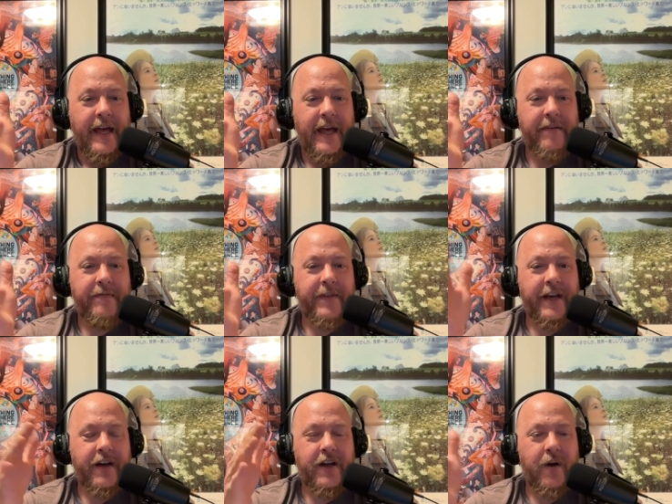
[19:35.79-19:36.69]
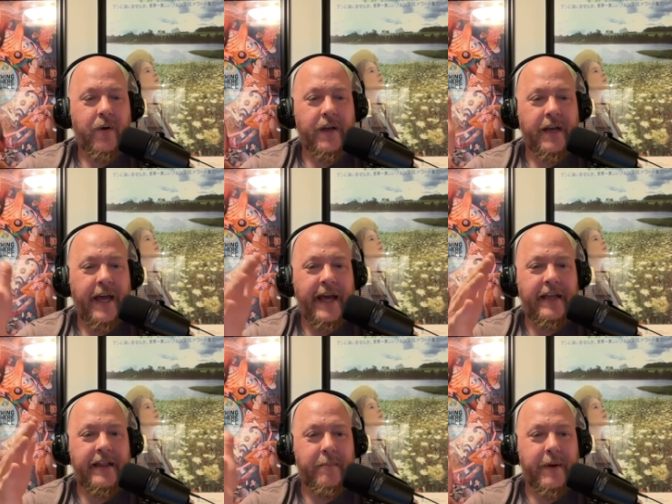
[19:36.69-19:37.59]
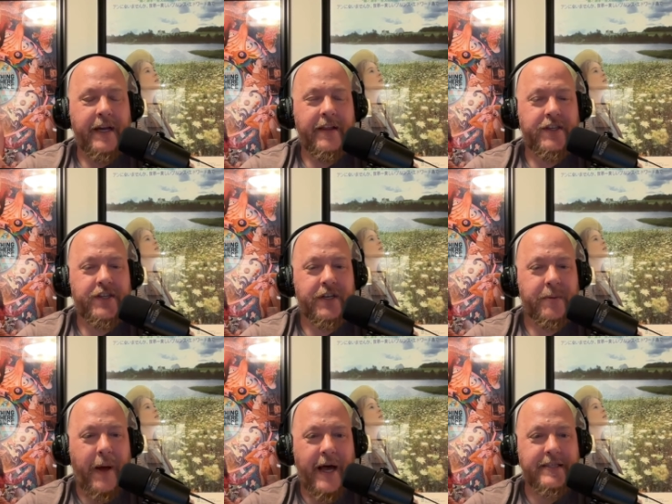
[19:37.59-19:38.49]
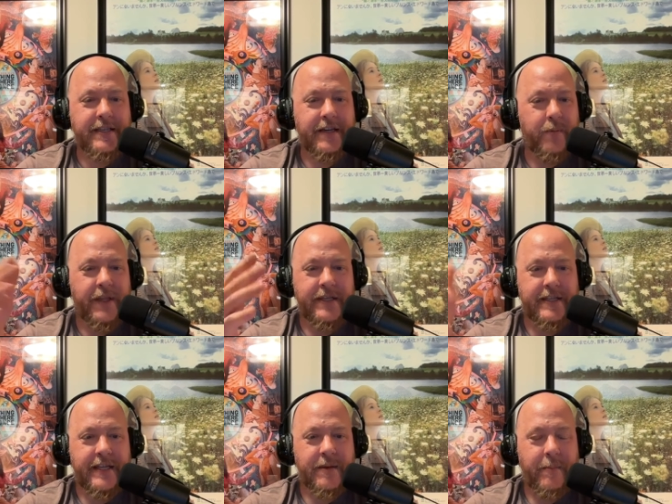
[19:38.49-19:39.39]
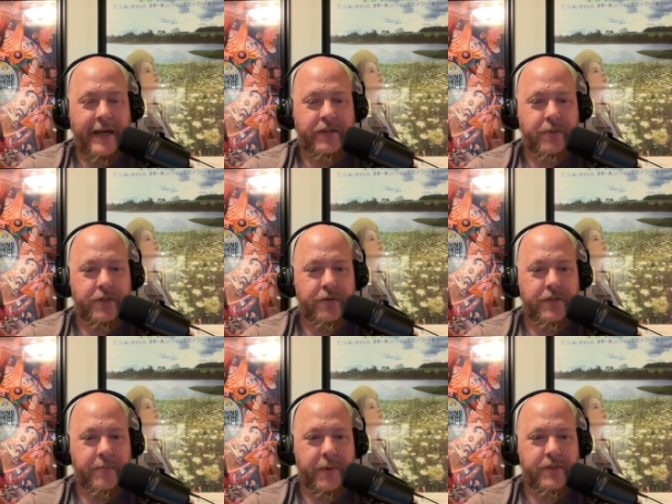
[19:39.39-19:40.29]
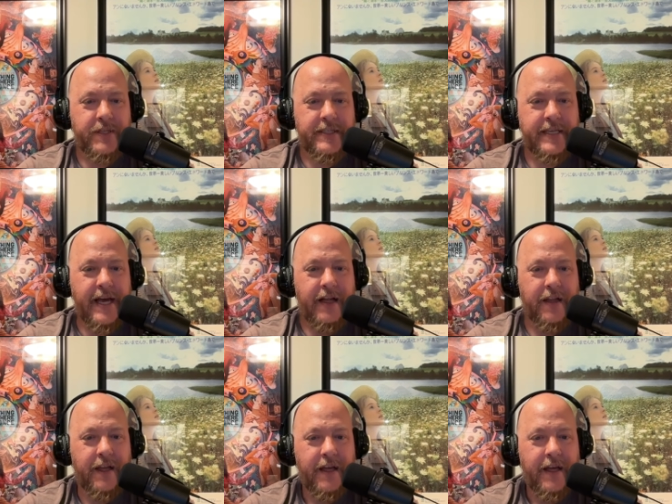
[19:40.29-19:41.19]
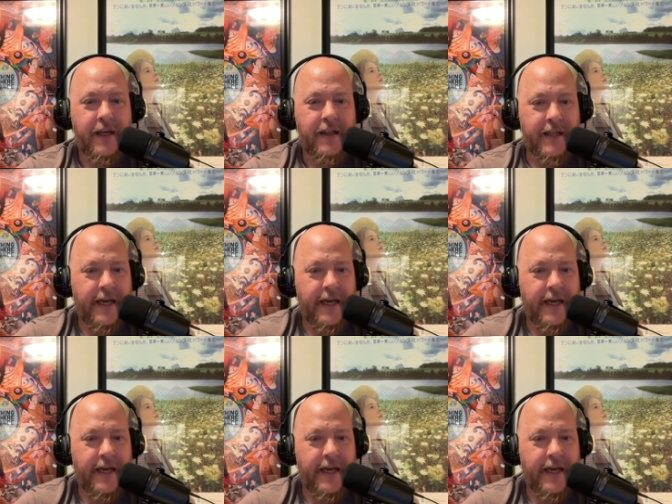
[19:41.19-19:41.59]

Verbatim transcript: if they're going, hey, the money that you deposited with us doesn't match what you were supposed to sell, right.